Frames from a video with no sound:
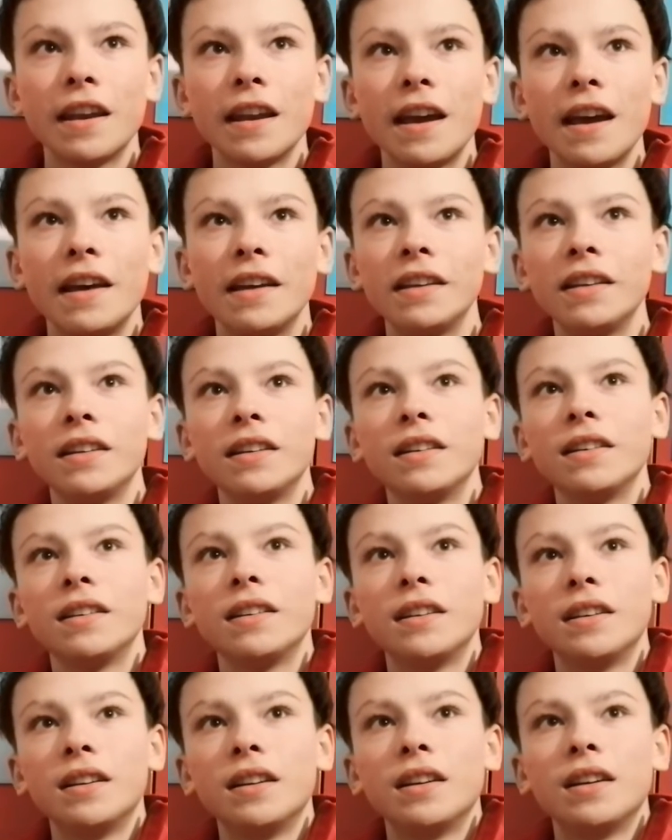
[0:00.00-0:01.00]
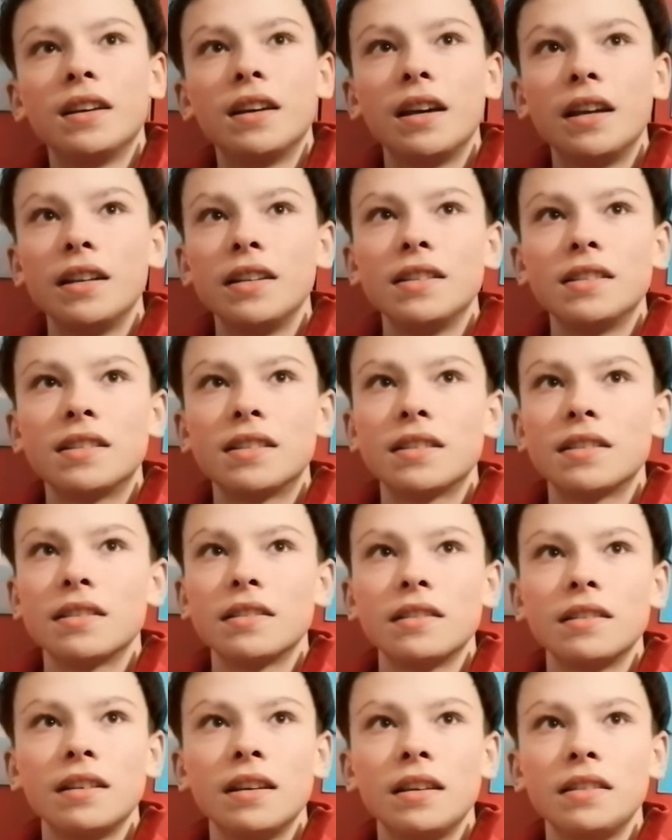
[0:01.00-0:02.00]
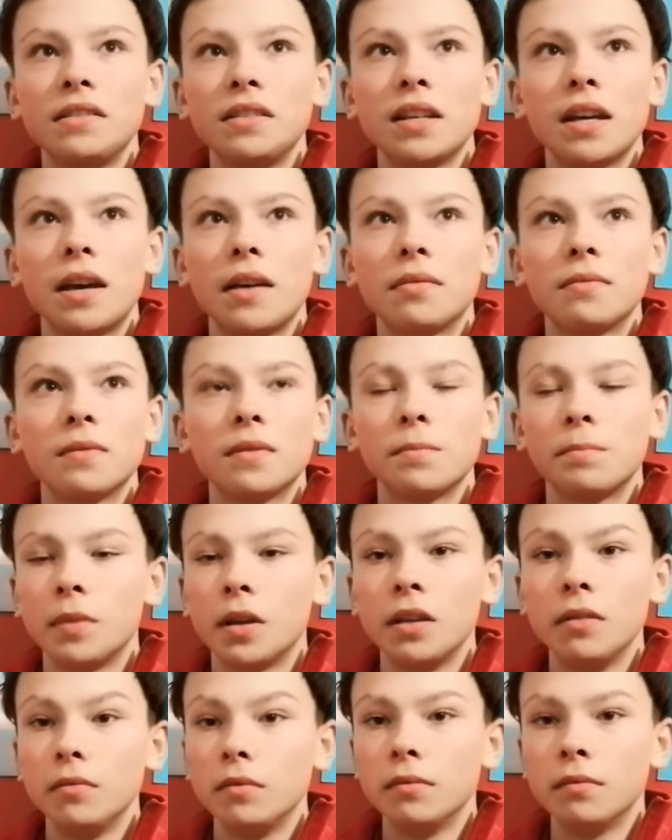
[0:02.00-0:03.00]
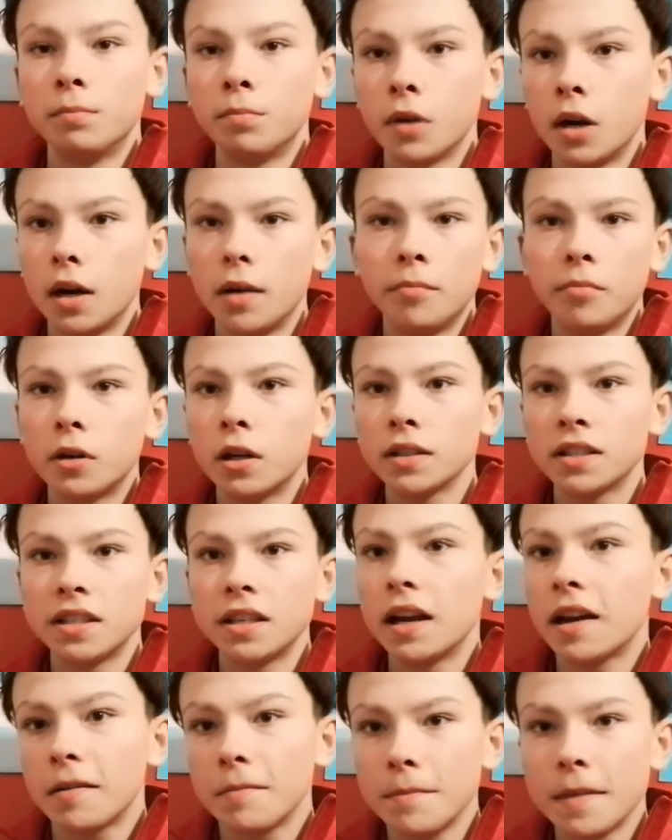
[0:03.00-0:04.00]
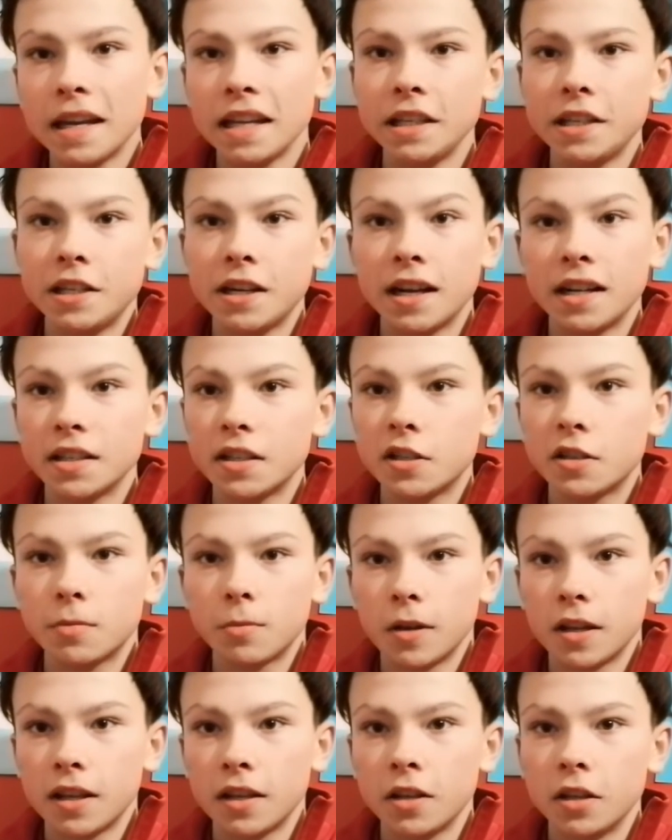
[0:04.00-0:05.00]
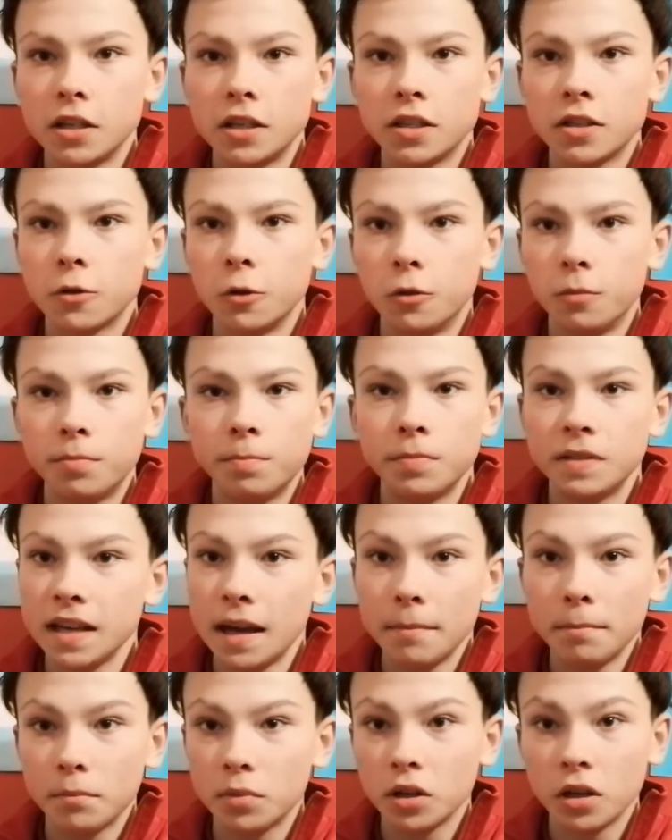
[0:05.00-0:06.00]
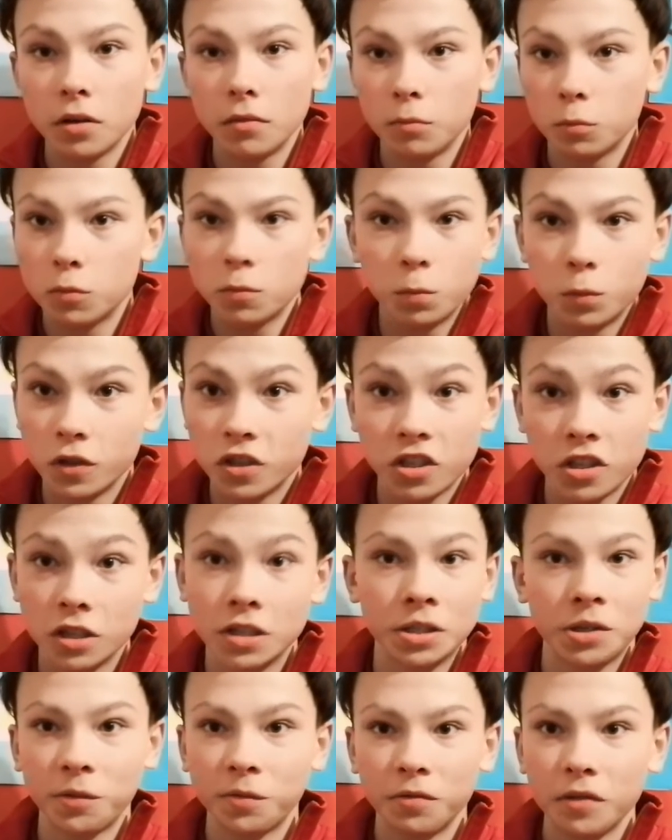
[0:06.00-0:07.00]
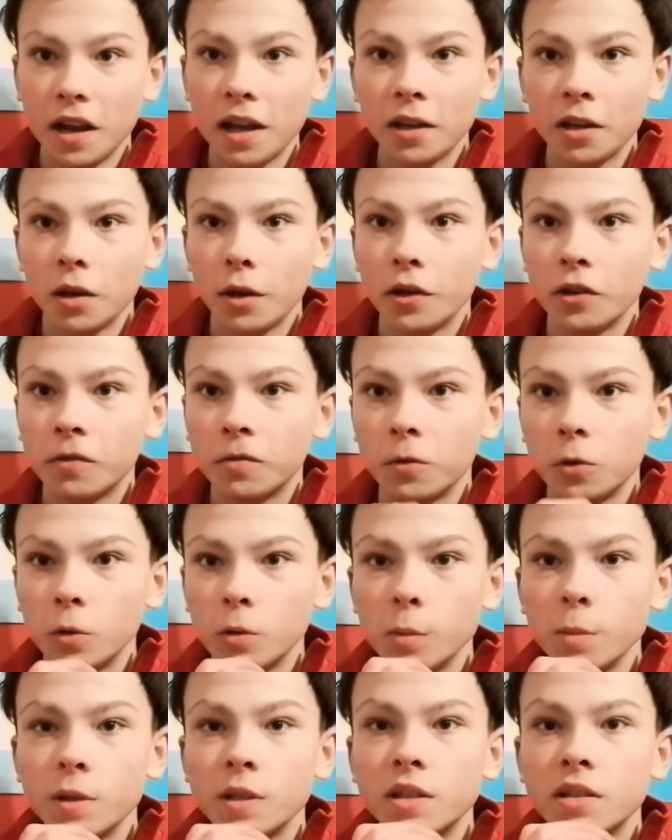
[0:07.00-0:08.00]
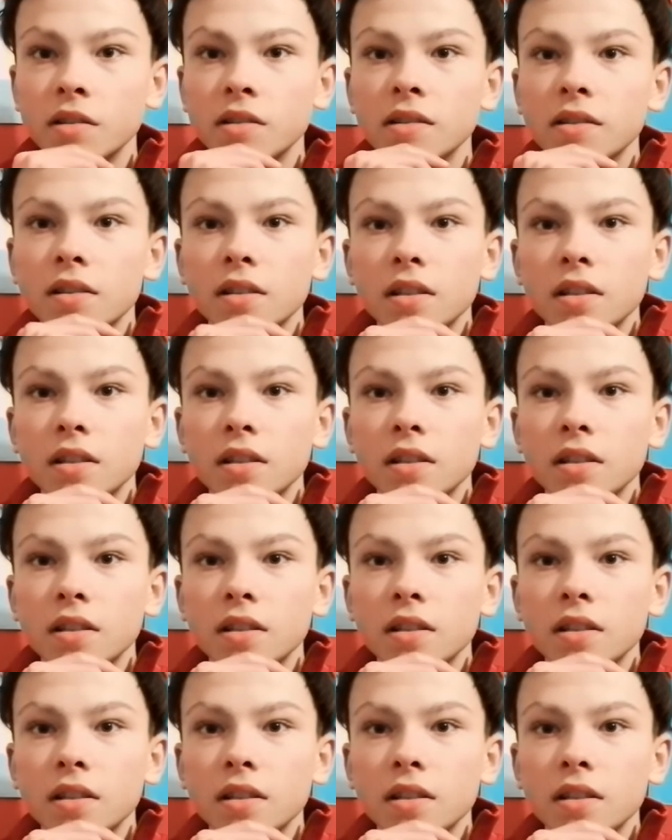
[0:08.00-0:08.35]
in the net. And but Brighton had many chances where they could have scored. Dan Burn was just a threat going forward.